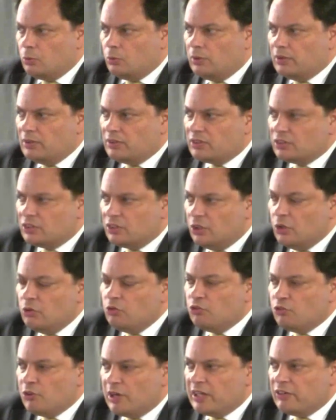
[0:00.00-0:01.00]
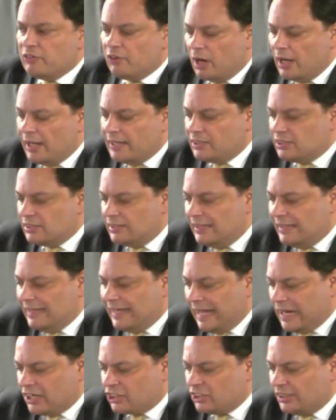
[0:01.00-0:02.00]
was to rewrite the
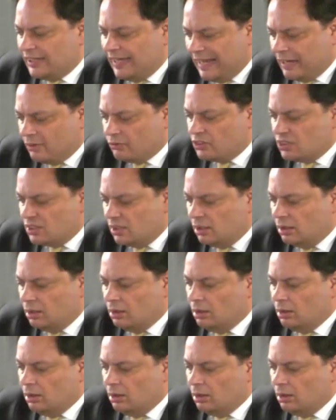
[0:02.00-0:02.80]
cash accounting